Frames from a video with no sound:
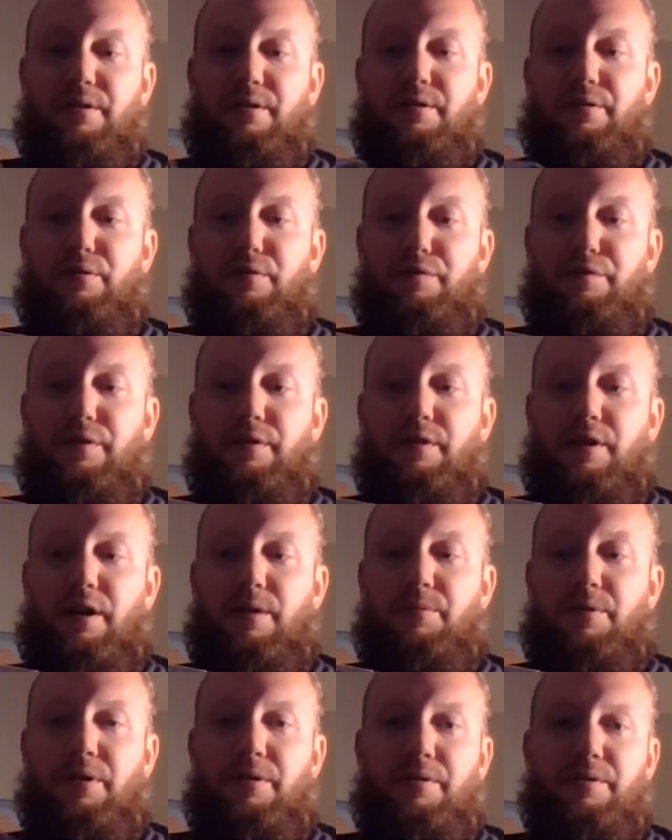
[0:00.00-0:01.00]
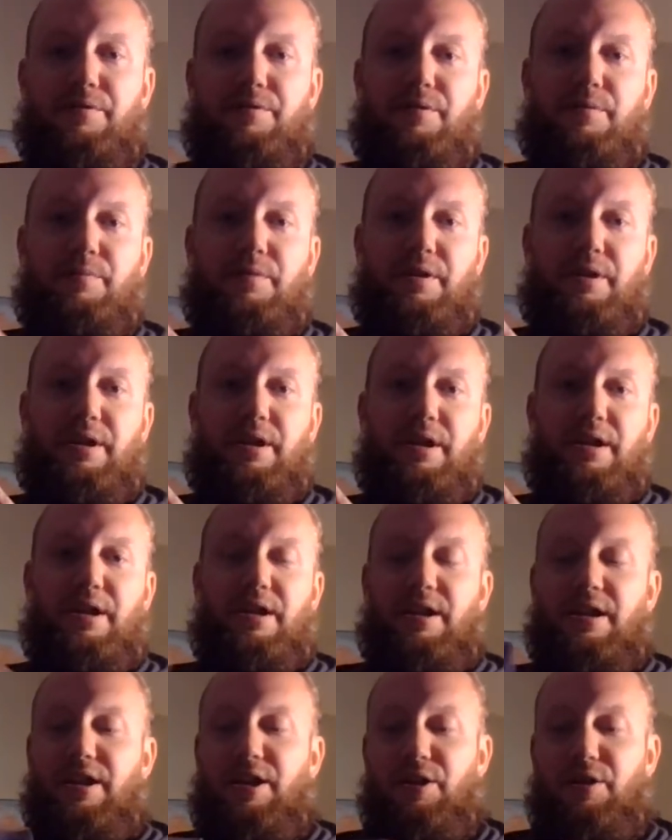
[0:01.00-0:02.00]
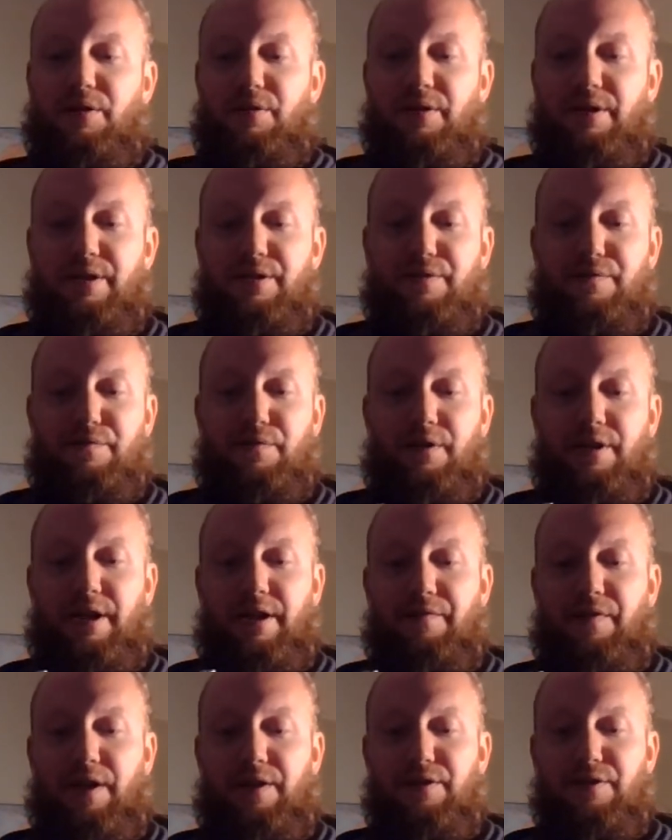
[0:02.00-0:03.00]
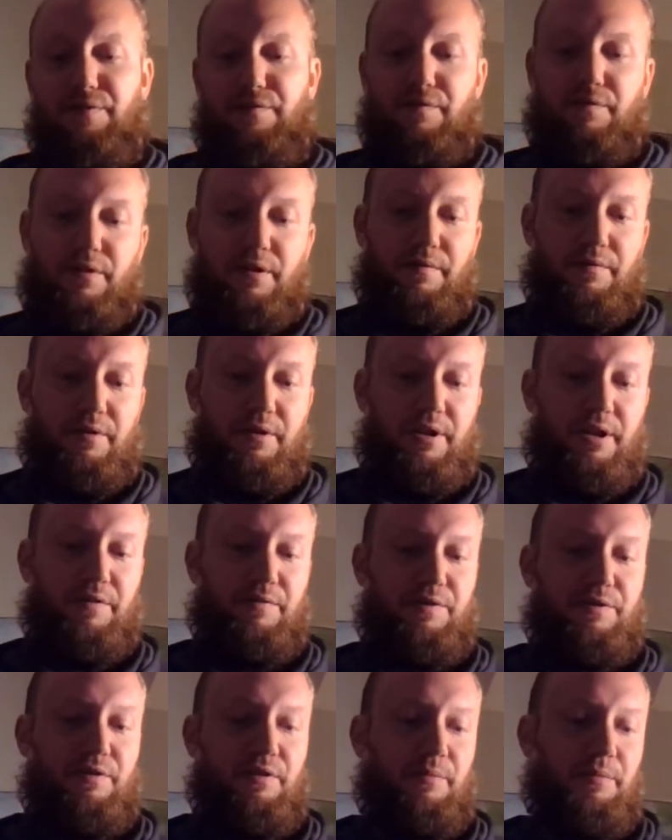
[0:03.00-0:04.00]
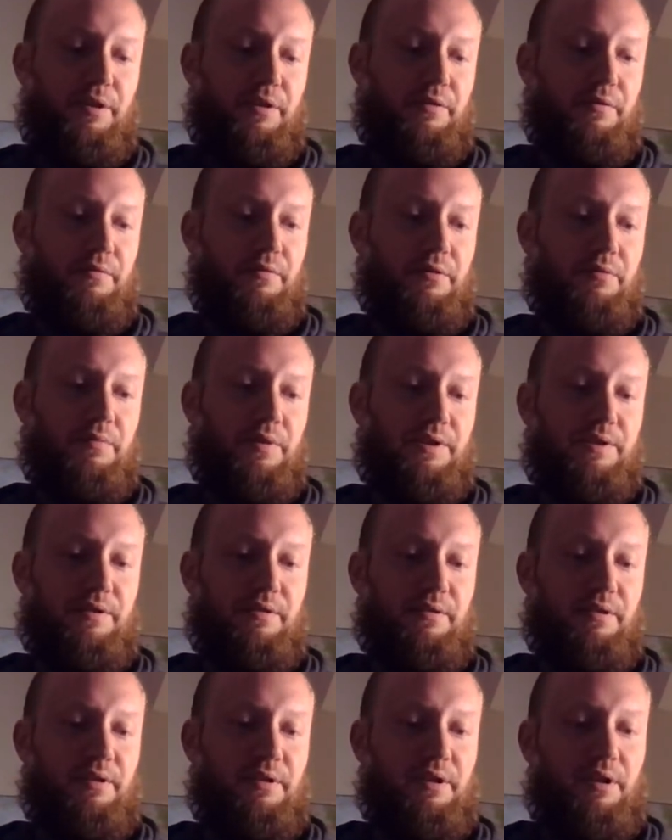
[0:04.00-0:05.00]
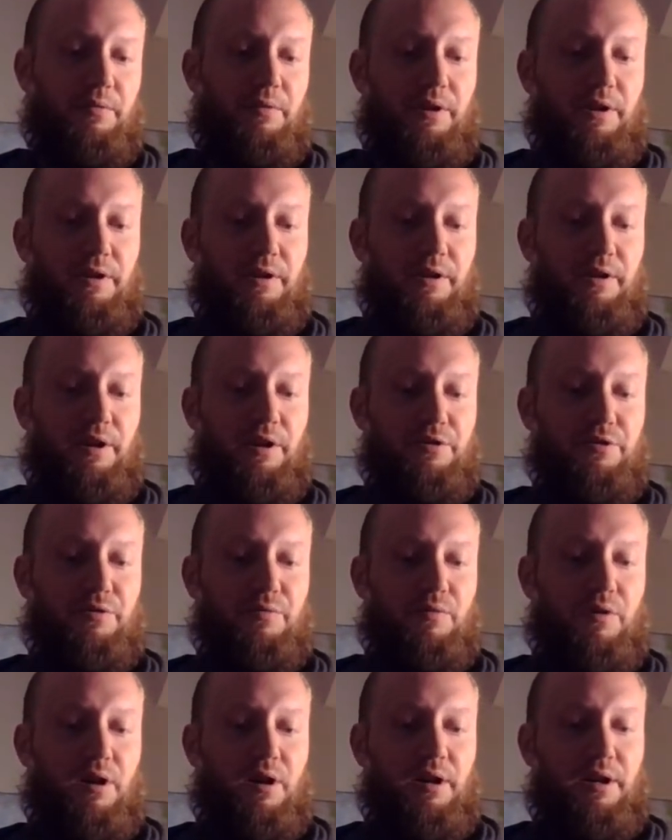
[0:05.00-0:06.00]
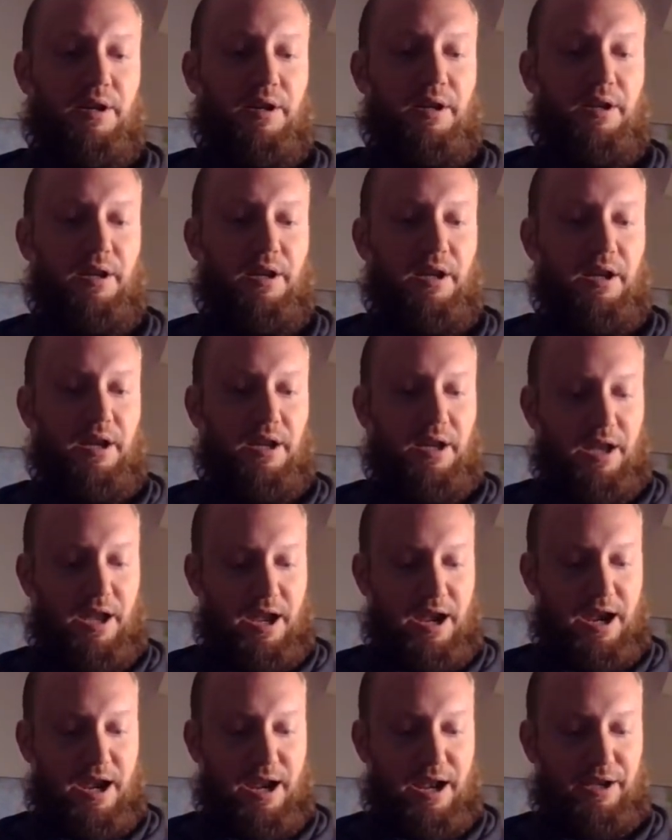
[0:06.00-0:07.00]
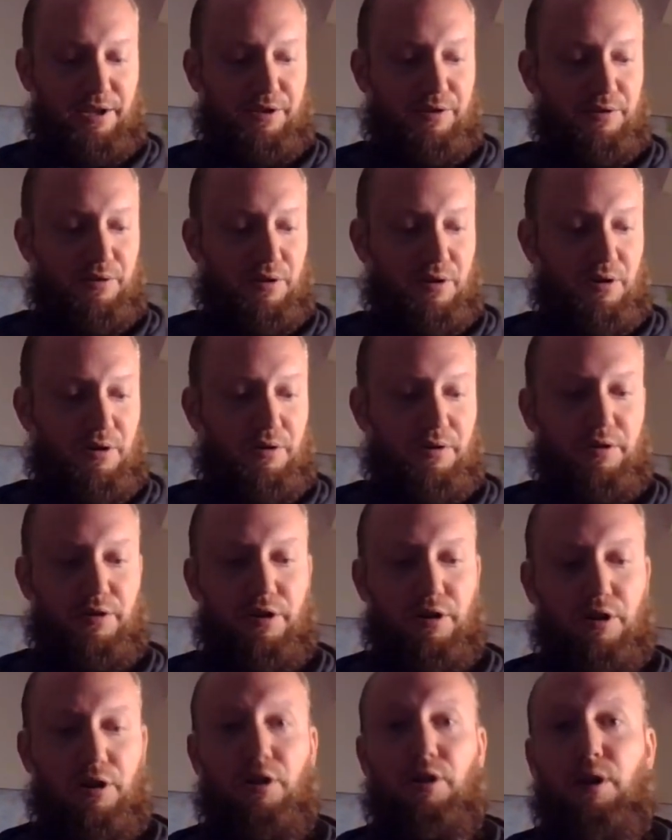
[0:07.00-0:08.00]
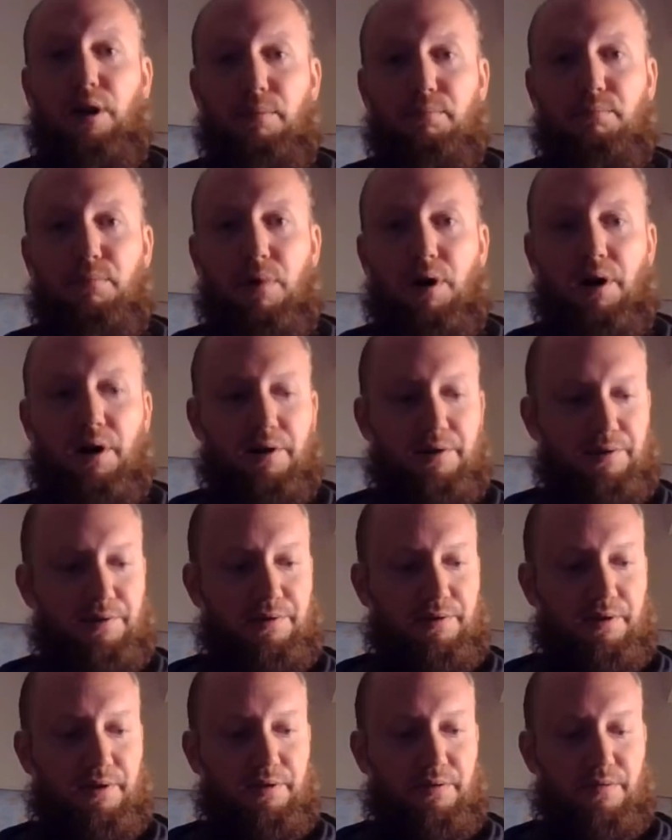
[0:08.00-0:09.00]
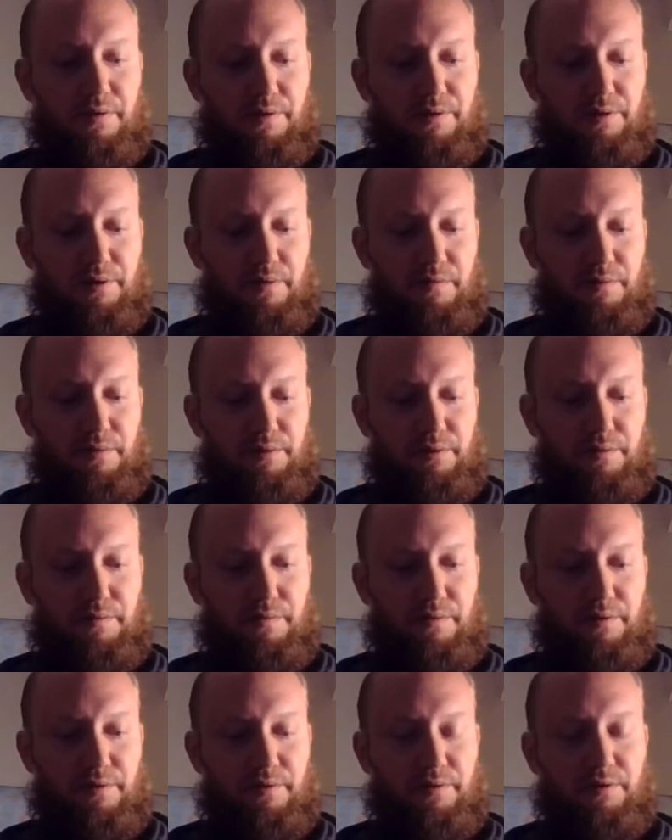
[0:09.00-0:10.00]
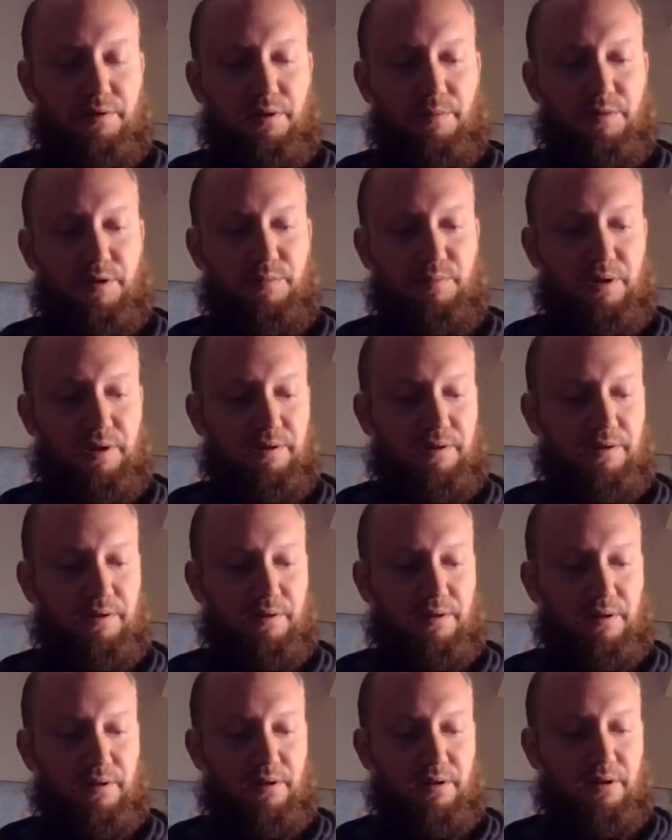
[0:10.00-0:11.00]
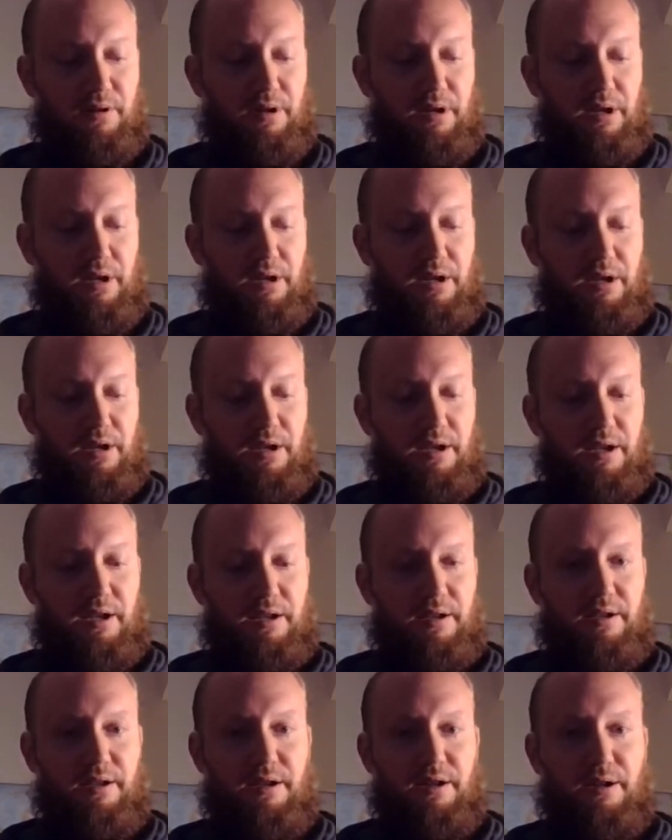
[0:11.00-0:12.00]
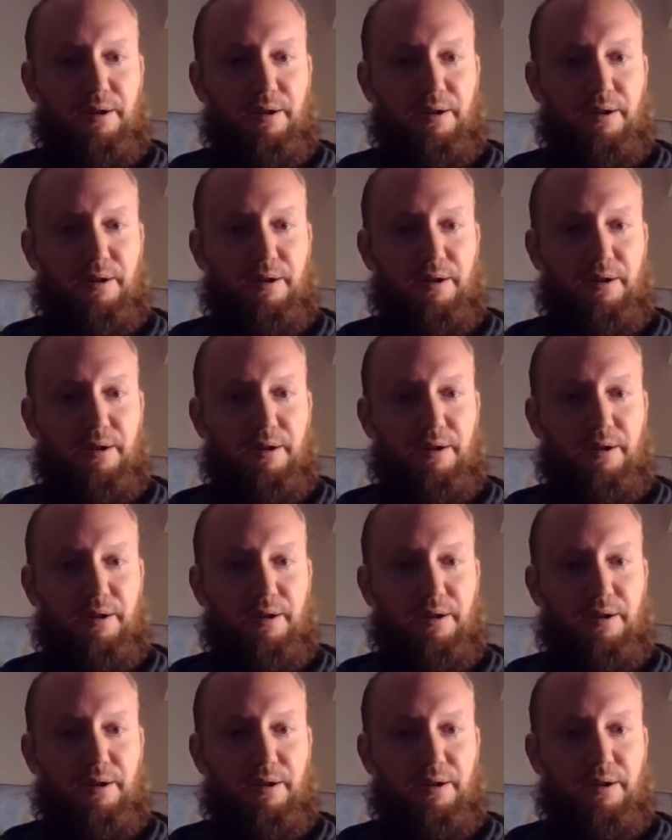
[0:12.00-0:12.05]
a little free library or something. You know, it's funny. I've had this forever, and I was thumbing through it recently. I went on a nature walk, and I saw the club moss, and there are several different subspecies here. And